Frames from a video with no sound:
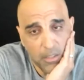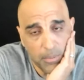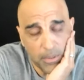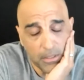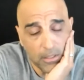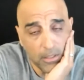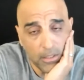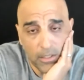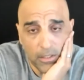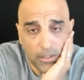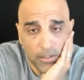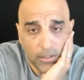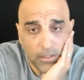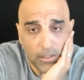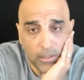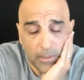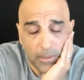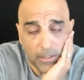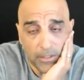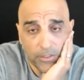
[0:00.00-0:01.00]
be learned.
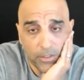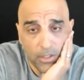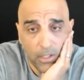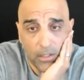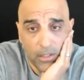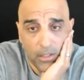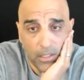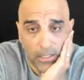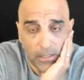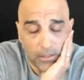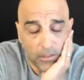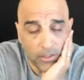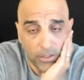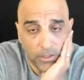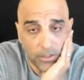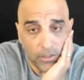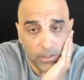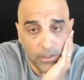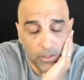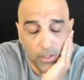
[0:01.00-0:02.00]
I mean, these are all like
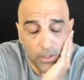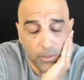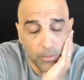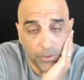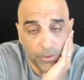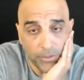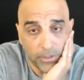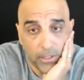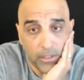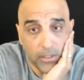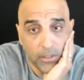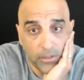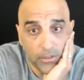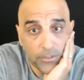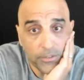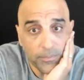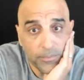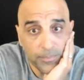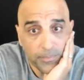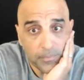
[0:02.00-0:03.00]
learn learnable
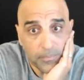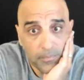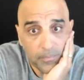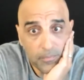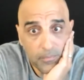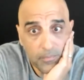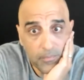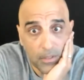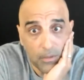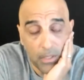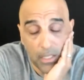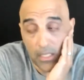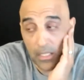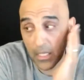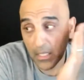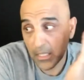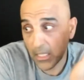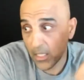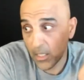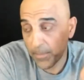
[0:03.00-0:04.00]
skills. Oh right
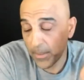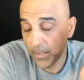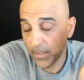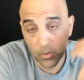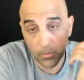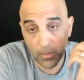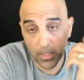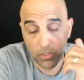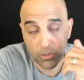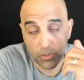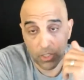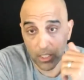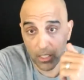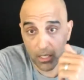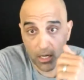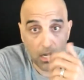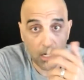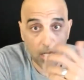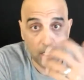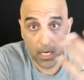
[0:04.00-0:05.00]
i get up i do my
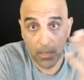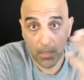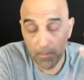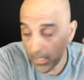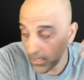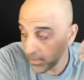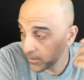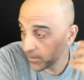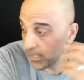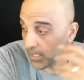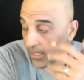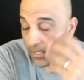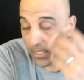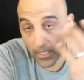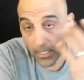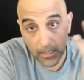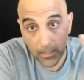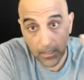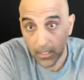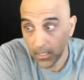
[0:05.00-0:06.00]
qigong i meditate
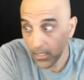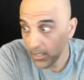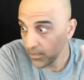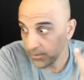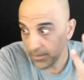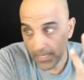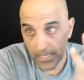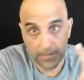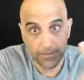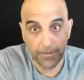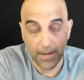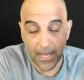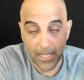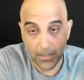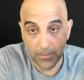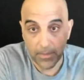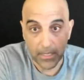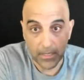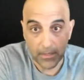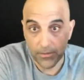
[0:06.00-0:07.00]
i take
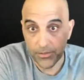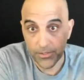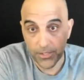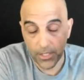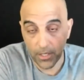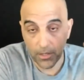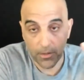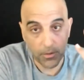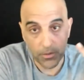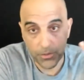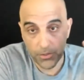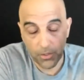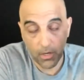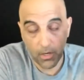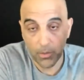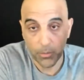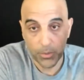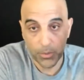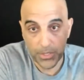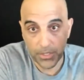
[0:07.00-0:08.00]
vitamins you know those are
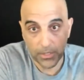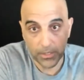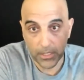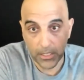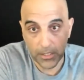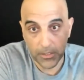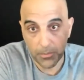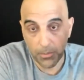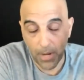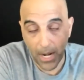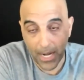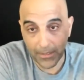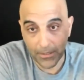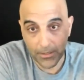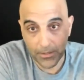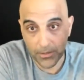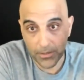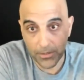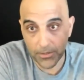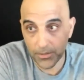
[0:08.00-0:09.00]
all resilience
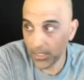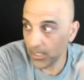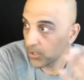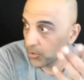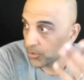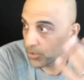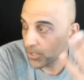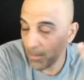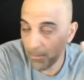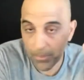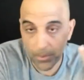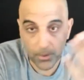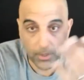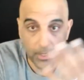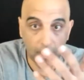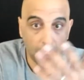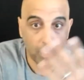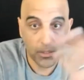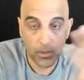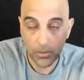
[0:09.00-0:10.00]
practices i do
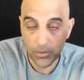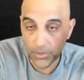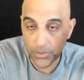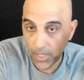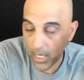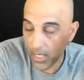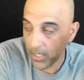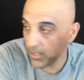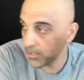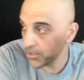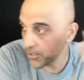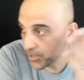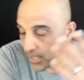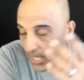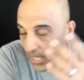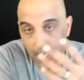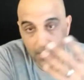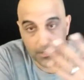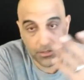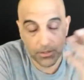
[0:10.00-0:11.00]
tempering i do saunas and
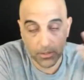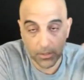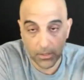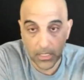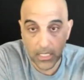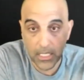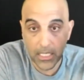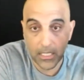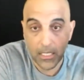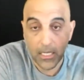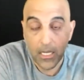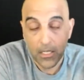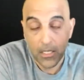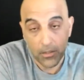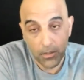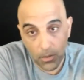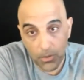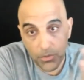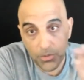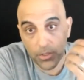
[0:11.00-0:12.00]
ice and heat
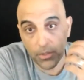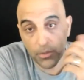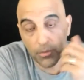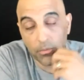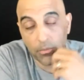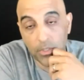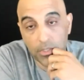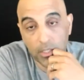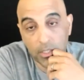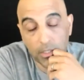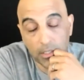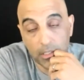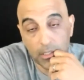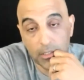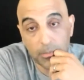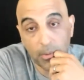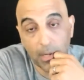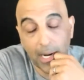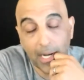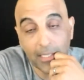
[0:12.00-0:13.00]
those are
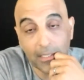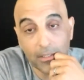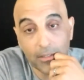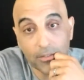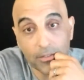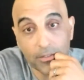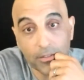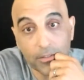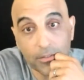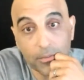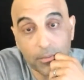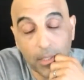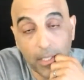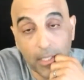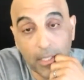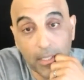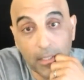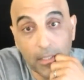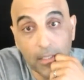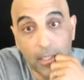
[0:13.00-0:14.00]
resilience practices
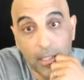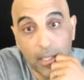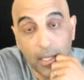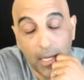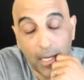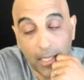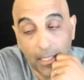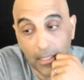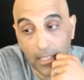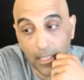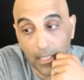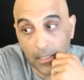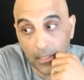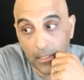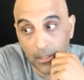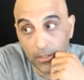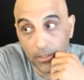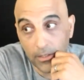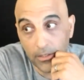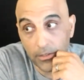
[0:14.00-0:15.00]
right i i
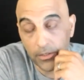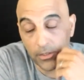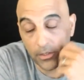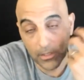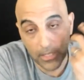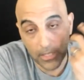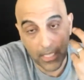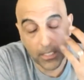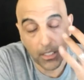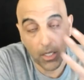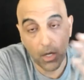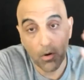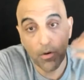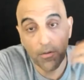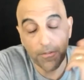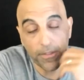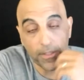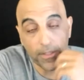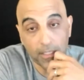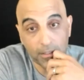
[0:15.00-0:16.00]
learn to let go
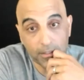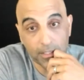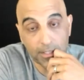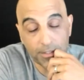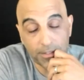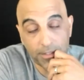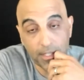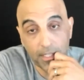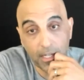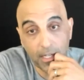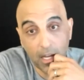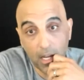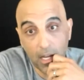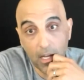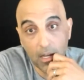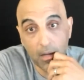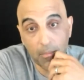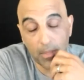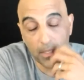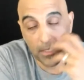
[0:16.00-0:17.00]
of things as they
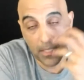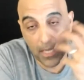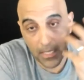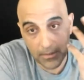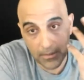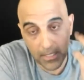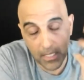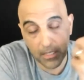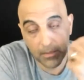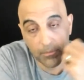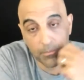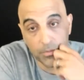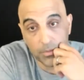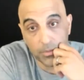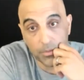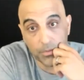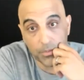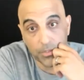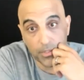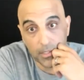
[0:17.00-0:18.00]
come and not take them
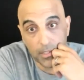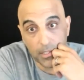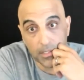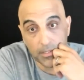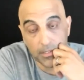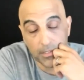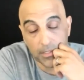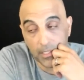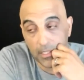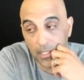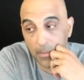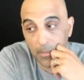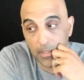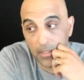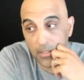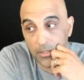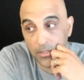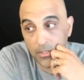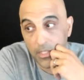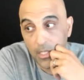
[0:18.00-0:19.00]
so seriously i mean
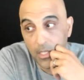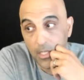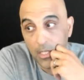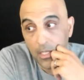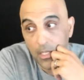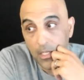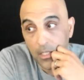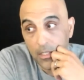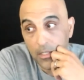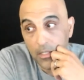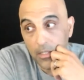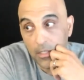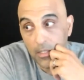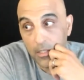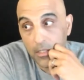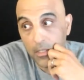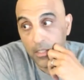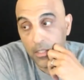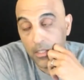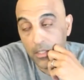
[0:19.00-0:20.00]
there's
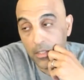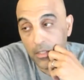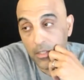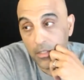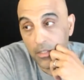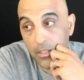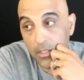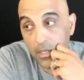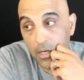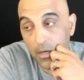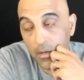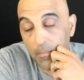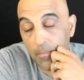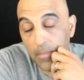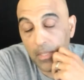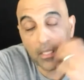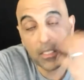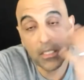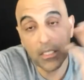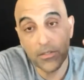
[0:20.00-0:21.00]
there there are
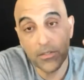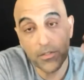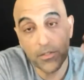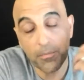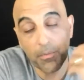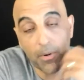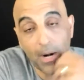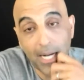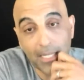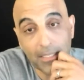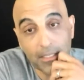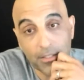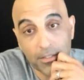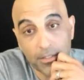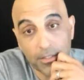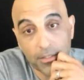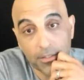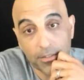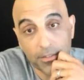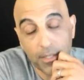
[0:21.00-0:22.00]
millions of
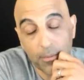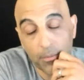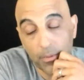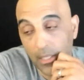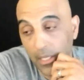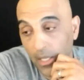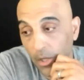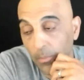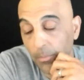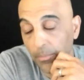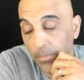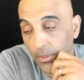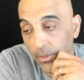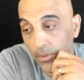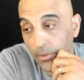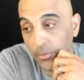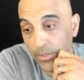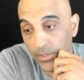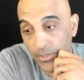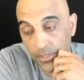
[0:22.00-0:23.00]
practices that will help
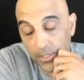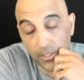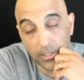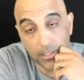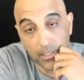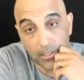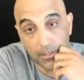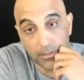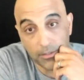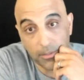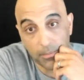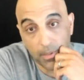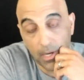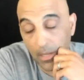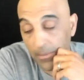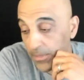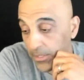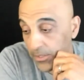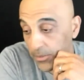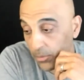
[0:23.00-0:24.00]
build resilience the
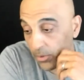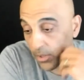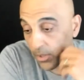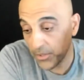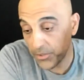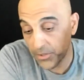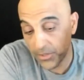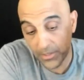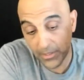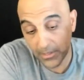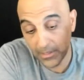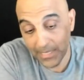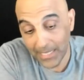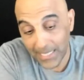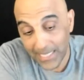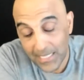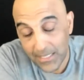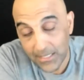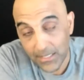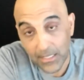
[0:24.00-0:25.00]
problem is we're all just
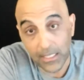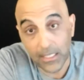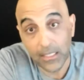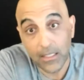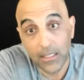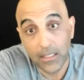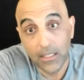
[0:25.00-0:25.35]
lazy